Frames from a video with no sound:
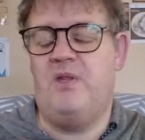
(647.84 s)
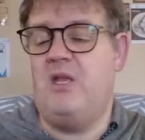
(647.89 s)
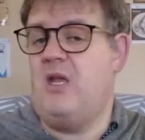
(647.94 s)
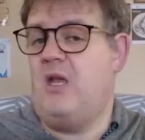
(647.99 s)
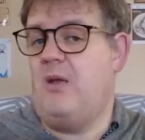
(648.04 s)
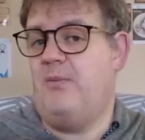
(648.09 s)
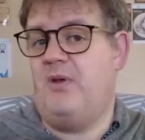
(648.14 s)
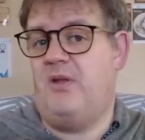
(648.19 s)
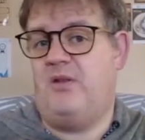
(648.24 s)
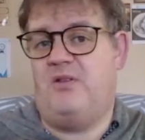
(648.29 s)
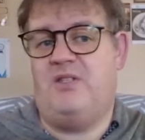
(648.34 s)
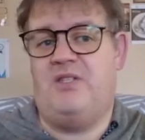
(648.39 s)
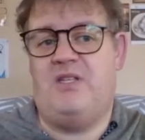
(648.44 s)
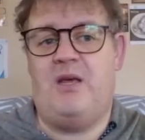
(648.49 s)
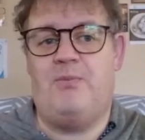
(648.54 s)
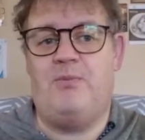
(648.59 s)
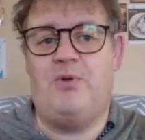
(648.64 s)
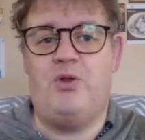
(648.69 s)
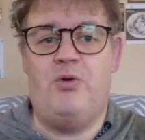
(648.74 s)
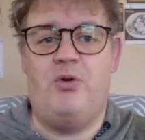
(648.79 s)
that
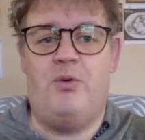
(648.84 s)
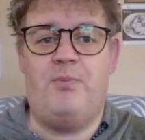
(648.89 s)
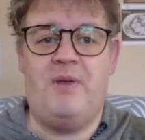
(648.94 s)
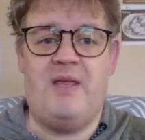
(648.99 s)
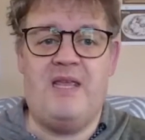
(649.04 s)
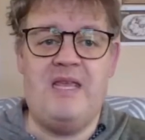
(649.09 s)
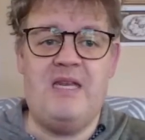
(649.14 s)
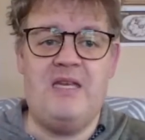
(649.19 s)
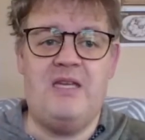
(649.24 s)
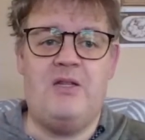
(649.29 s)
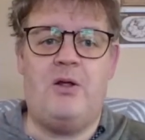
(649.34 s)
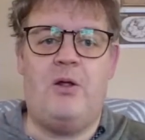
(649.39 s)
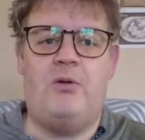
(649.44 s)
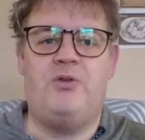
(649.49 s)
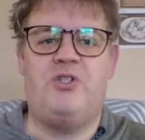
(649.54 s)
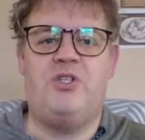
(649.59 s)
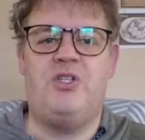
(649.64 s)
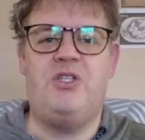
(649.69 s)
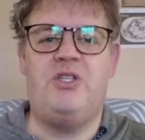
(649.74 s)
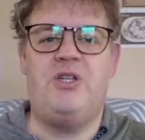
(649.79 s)
some European
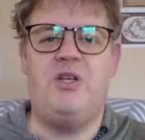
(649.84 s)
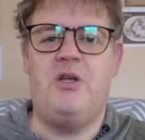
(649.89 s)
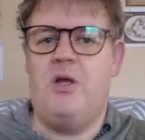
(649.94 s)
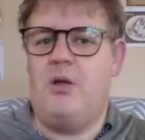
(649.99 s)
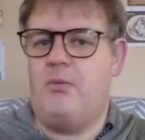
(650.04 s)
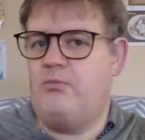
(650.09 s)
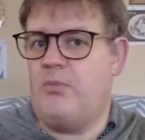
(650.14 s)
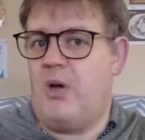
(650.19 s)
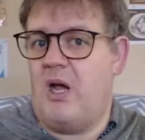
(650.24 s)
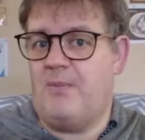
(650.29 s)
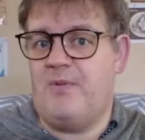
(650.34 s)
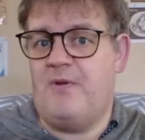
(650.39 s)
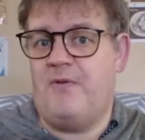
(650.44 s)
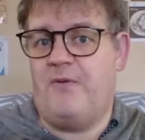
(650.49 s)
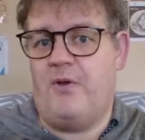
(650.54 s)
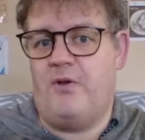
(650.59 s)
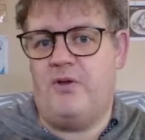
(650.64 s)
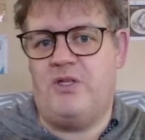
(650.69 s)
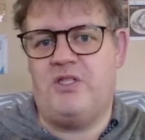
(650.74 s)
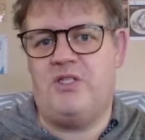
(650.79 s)
cultures might be
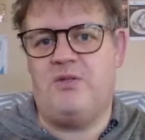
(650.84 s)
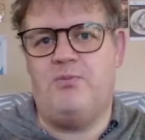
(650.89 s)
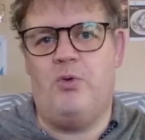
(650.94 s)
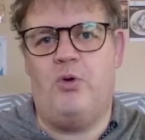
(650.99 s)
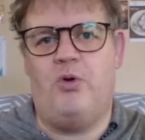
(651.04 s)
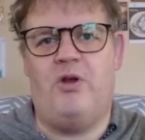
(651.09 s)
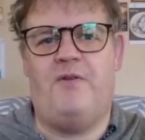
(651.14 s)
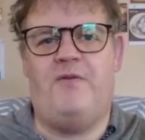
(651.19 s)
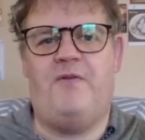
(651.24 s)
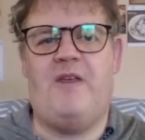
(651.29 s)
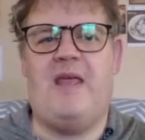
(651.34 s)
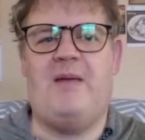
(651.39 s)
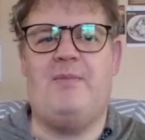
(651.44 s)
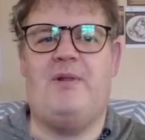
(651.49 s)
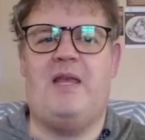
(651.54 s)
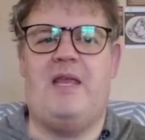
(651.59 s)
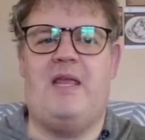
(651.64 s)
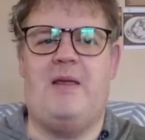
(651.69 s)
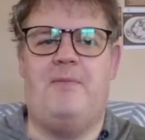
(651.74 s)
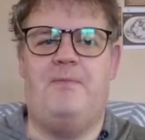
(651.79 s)
focused more on
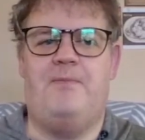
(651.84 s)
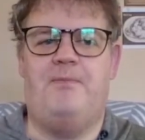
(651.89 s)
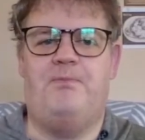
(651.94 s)
family.